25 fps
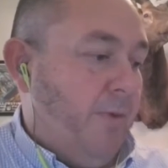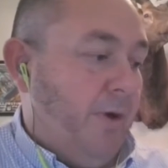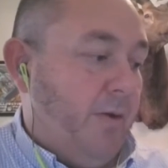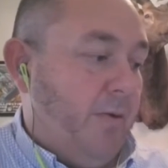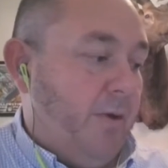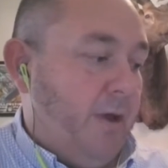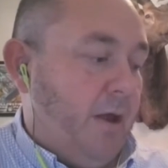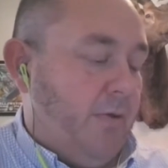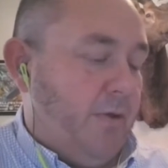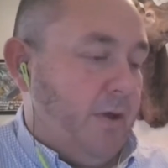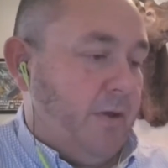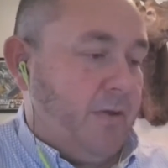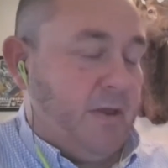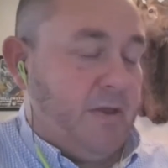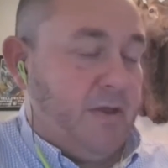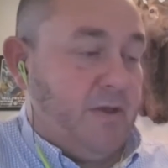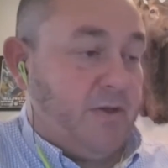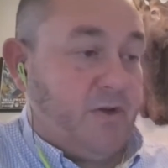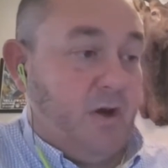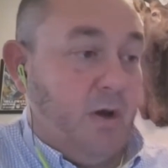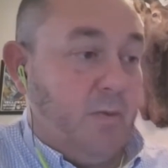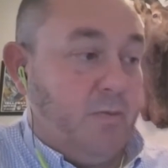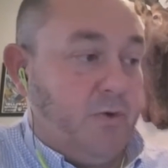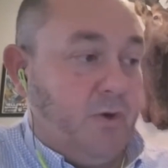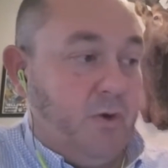But in
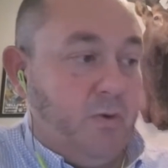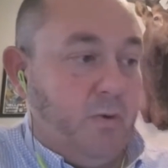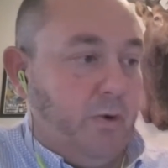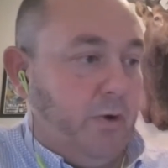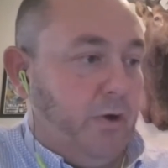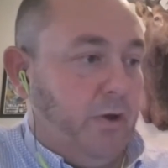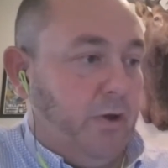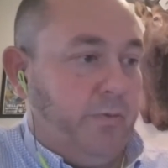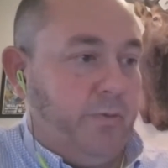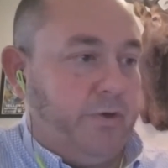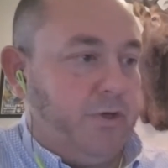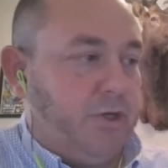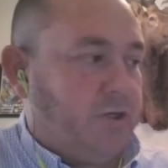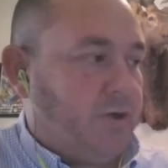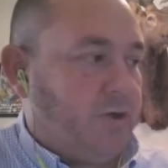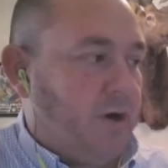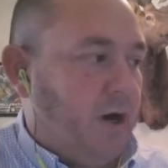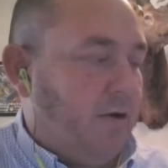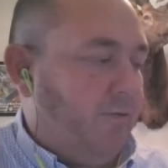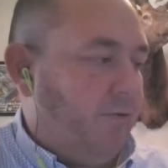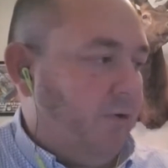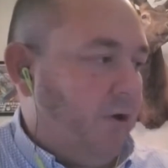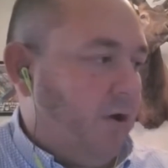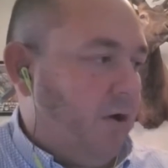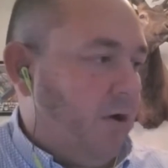the scope 2 world, we're just
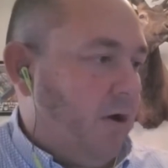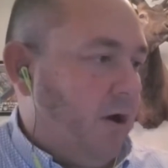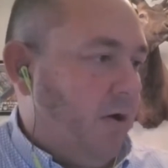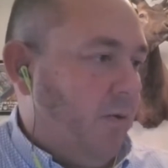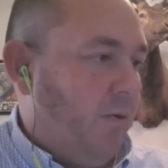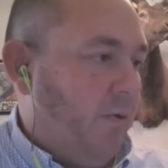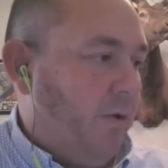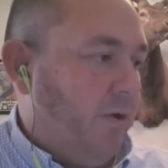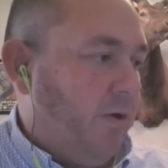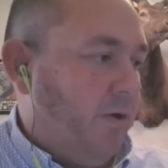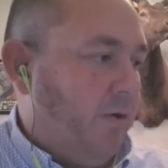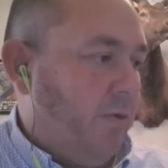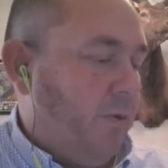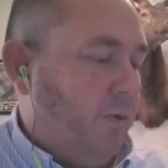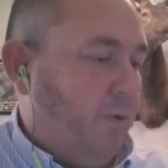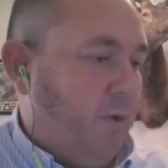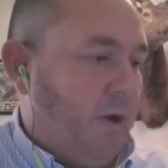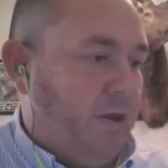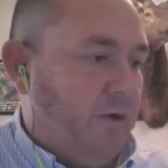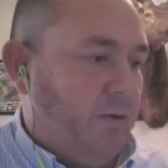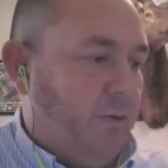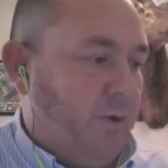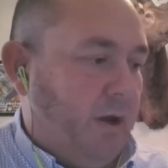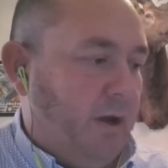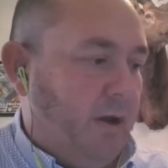trying to figure out
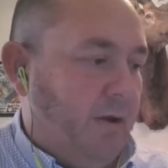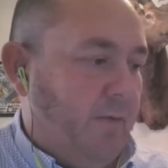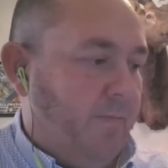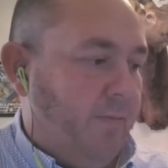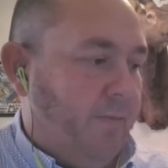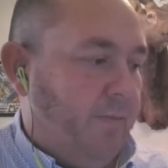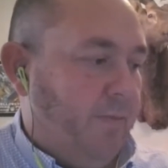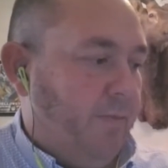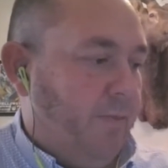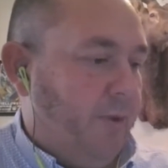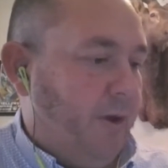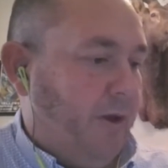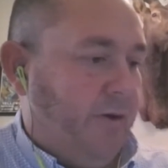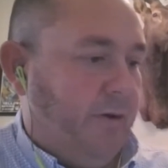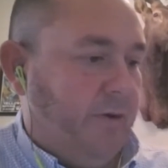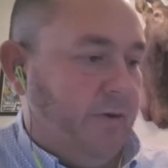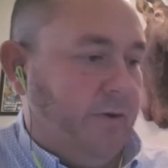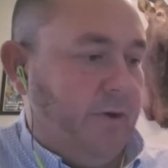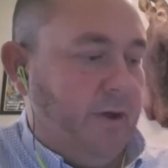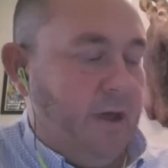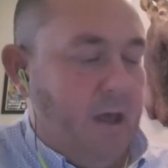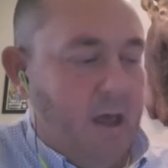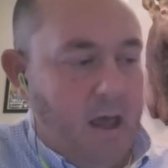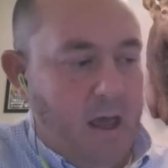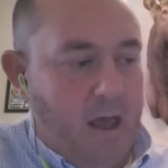whether we
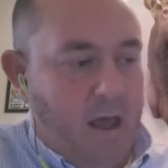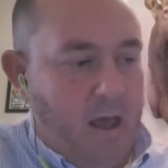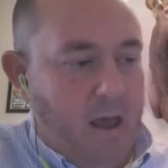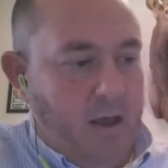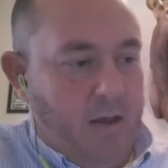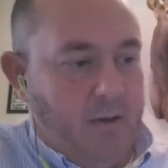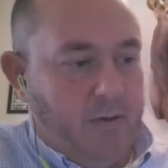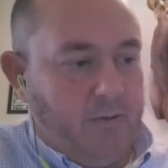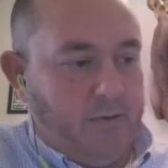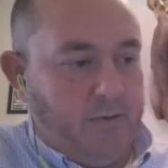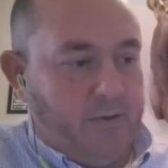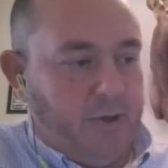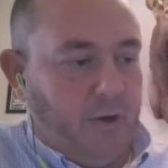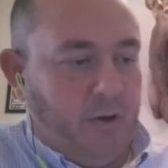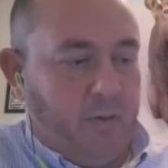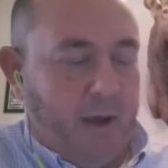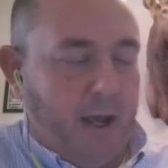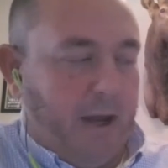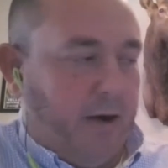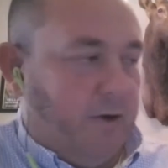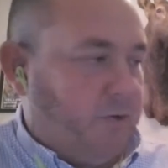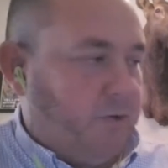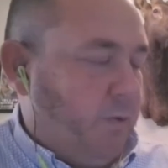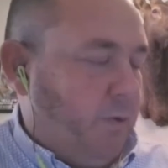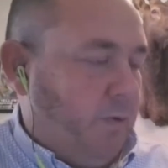build solar
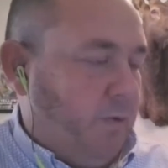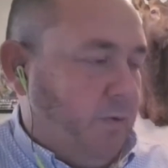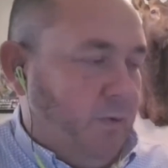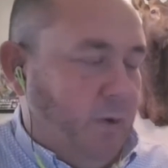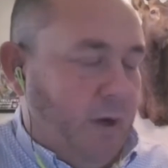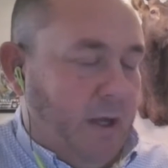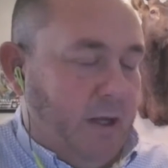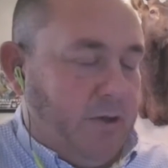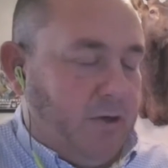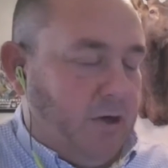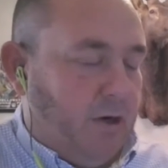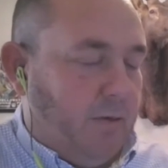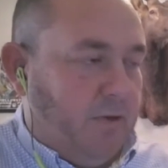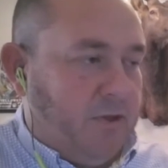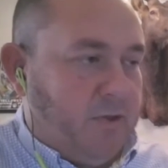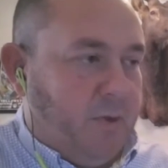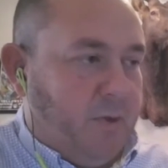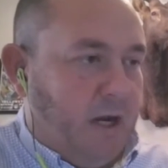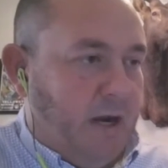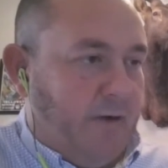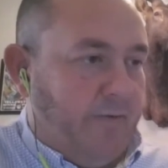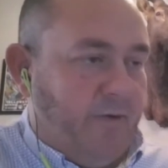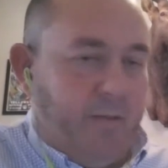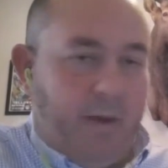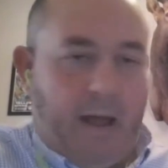panels, wind turbines,
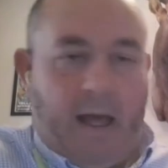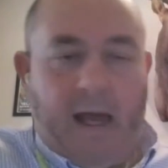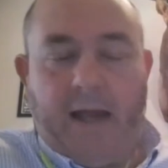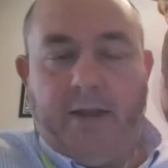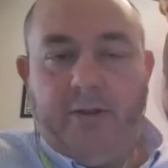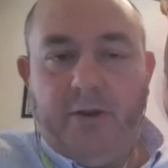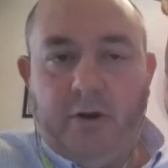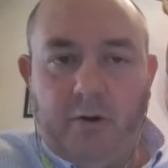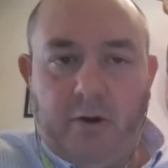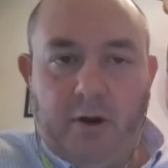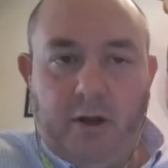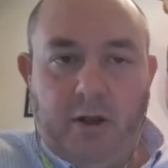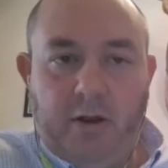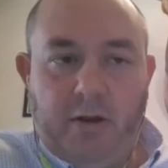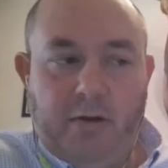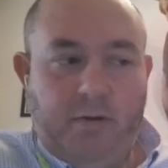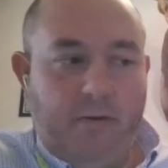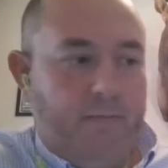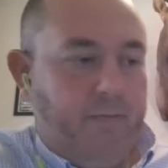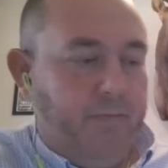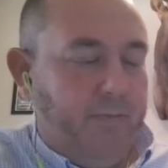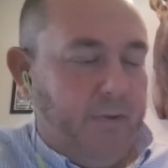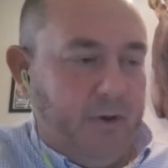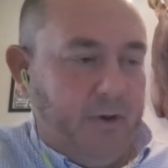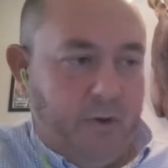whatever, behind the
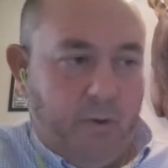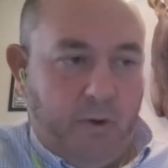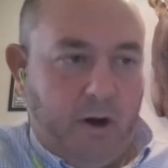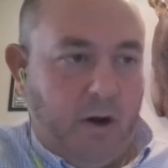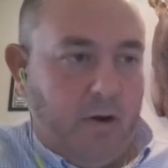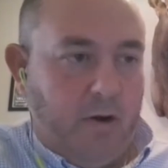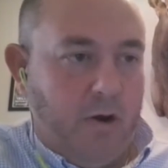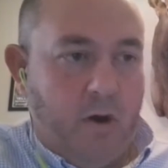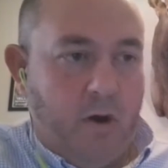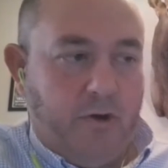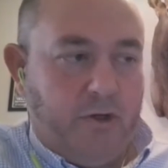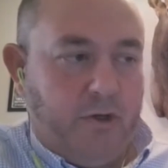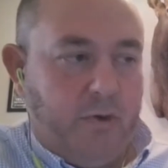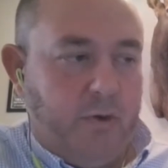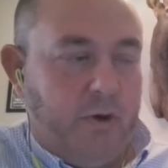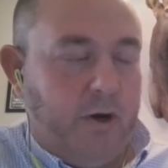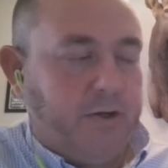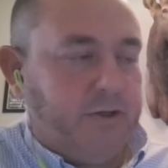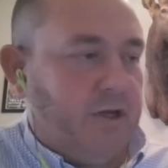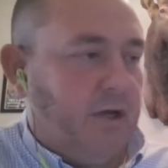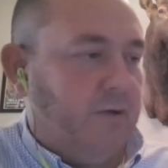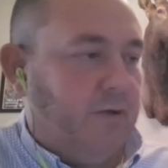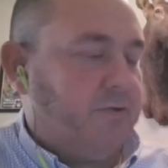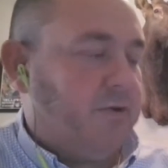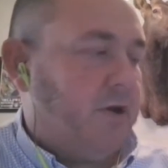grid, do it
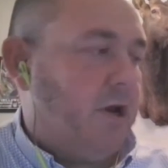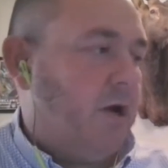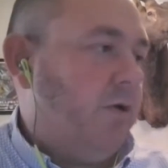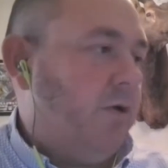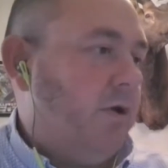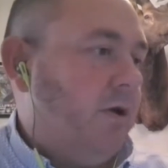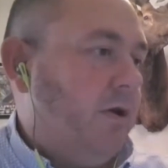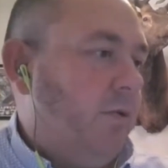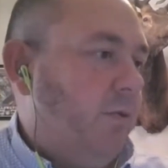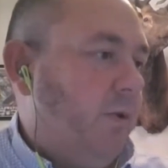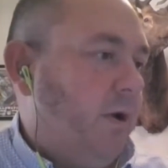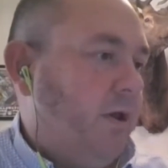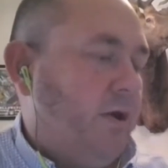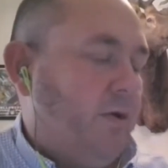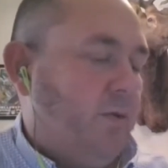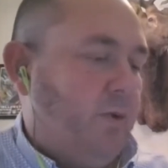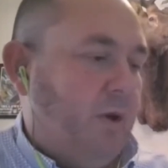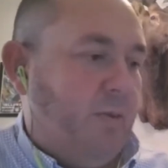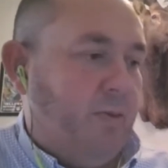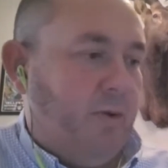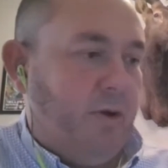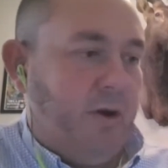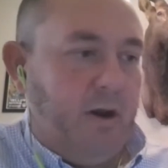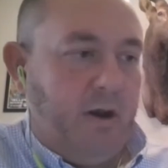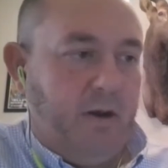ourselves and own it, whether
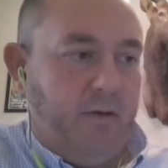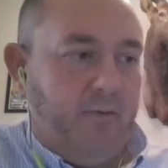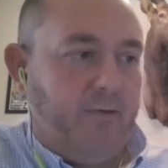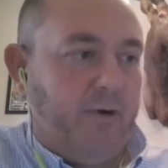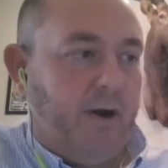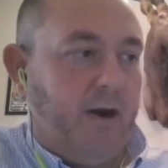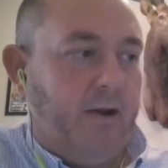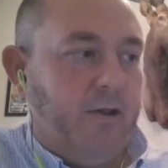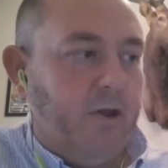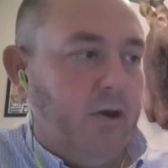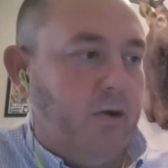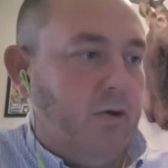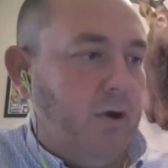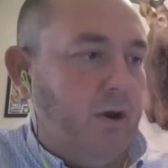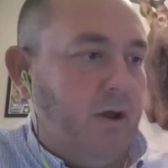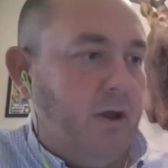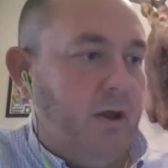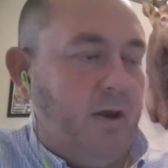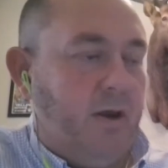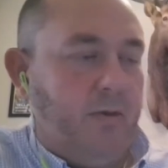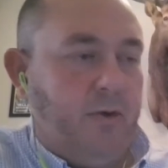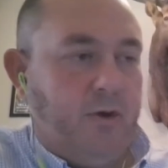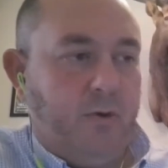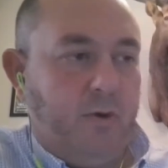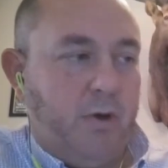we put it in front of the
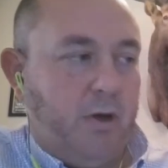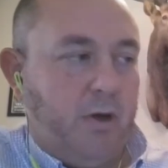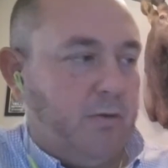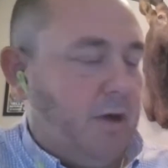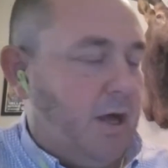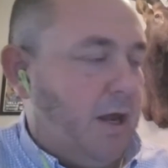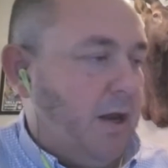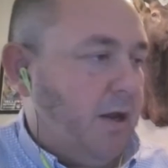grid and do a